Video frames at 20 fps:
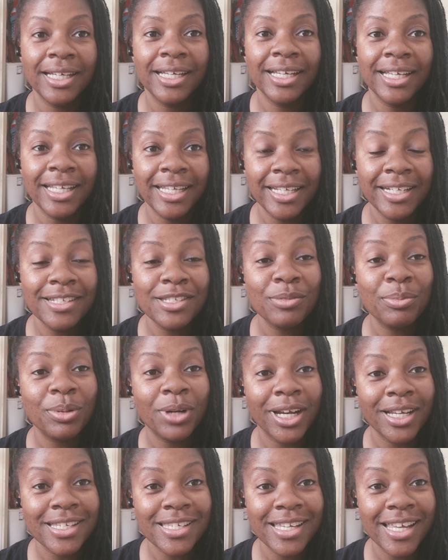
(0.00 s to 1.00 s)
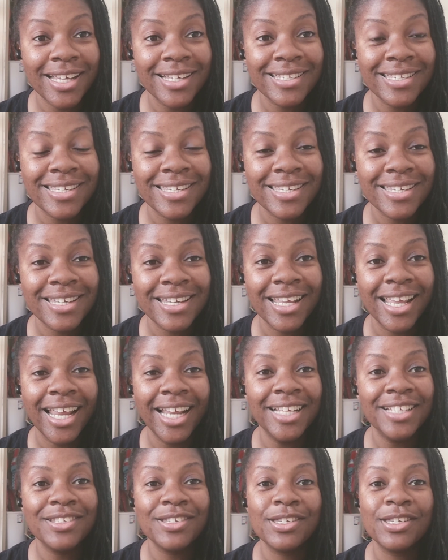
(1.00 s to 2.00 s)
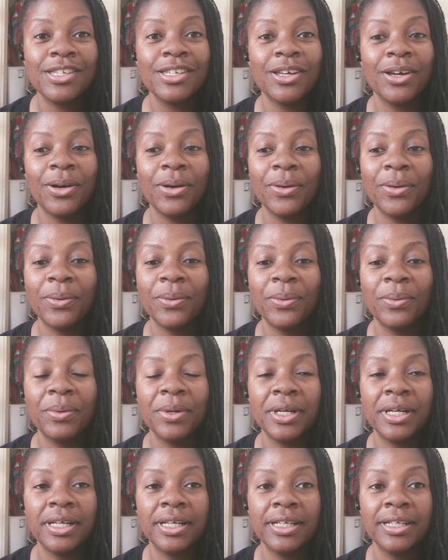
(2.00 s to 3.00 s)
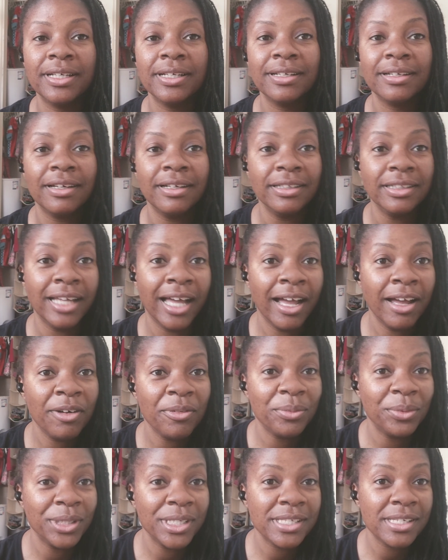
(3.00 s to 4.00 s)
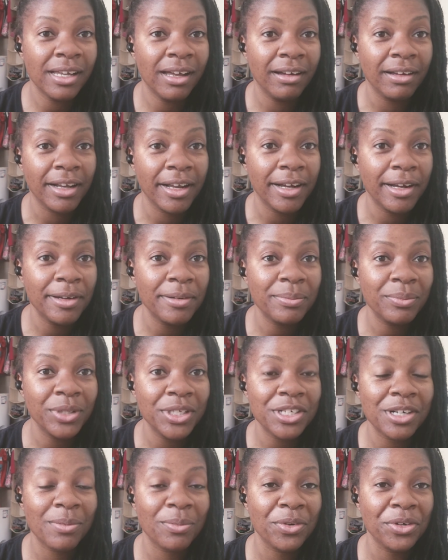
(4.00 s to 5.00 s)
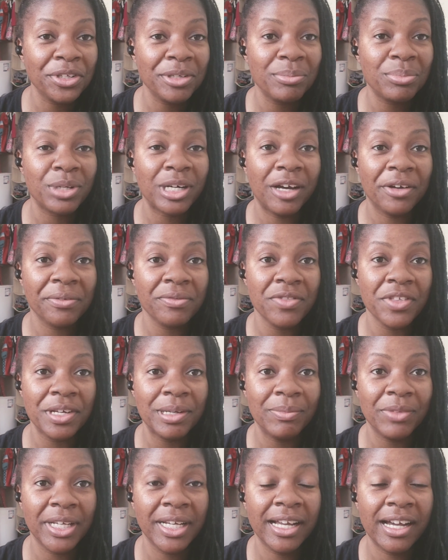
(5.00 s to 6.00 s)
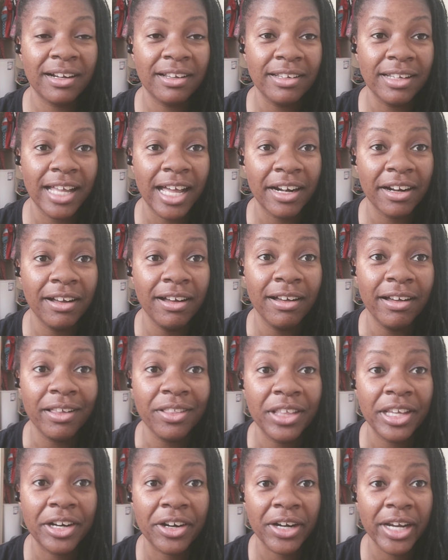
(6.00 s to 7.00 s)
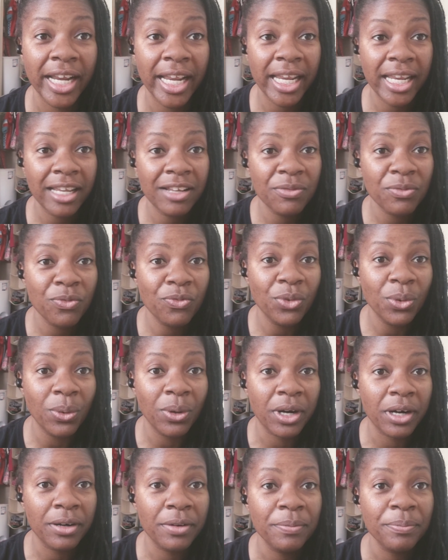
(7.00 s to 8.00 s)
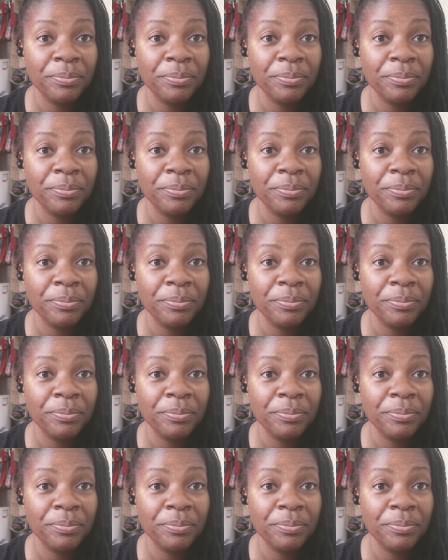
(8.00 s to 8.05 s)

It is a process. And so a lot was hung up, which I'm really proud of them. They got a lot hung. They are 8 and 4.